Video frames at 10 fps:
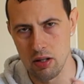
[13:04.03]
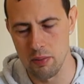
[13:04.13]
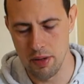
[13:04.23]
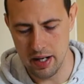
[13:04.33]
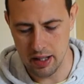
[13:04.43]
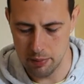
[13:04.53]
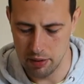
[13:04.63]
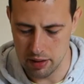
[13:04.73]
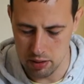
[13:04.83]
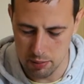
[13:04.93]
to break up a
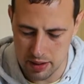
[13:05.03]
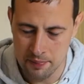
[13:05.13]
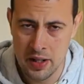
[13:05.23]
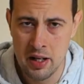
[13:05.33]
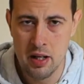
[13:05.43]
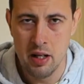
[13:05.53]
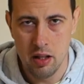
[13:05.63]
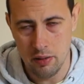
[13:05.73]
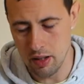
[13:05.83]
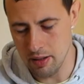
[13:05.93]
little bit,
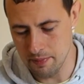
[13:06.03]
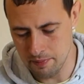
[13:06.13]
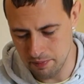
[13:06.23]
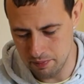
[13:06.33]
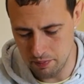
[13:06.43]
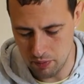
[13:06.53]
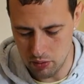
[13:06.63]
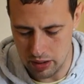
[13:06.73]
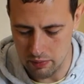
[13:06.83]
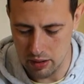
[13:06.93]

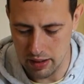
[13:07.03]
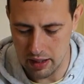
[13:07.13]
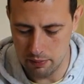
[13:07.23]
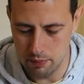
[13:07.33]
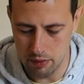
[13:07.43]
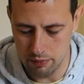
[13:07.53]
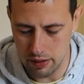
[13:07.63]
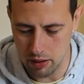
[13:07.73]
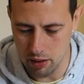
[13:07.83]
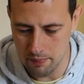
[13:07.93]
it will get
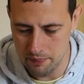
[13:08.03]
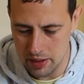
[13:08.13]
thicker.